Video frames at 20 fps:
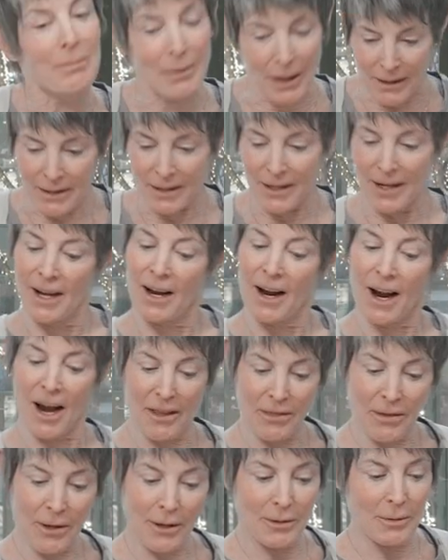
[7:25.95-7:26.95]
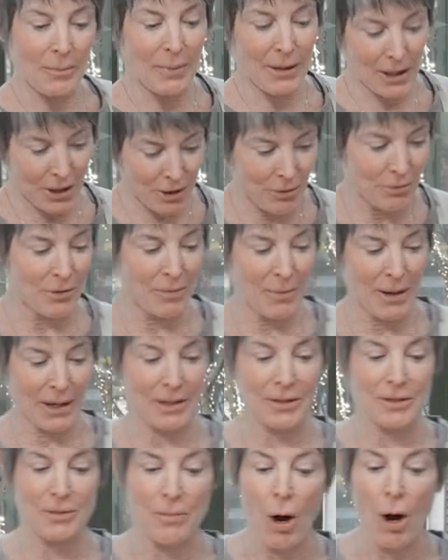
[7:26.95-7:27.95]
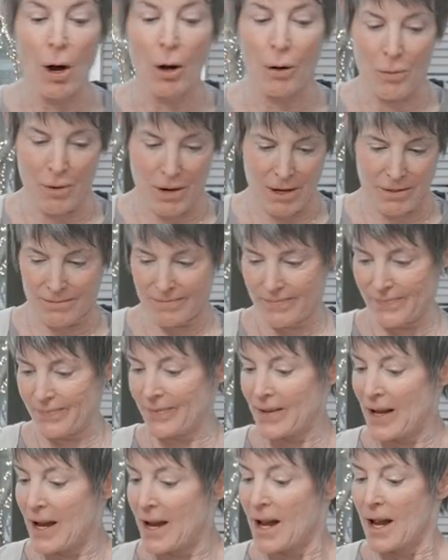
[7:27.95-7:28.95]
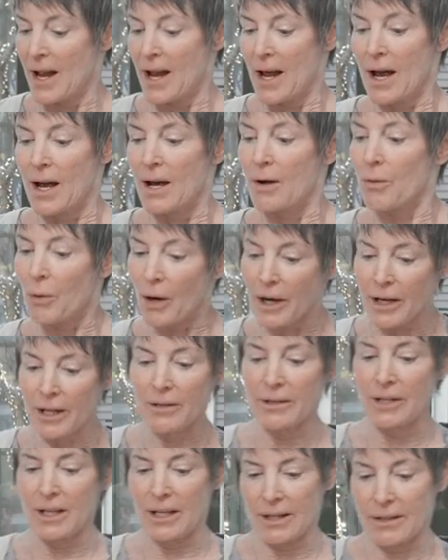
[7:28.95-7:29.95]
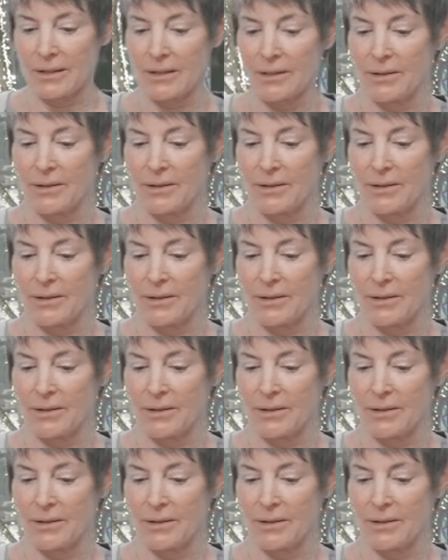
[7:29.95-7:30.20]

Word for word: But I thought it would be cute to make a small one. What do you need?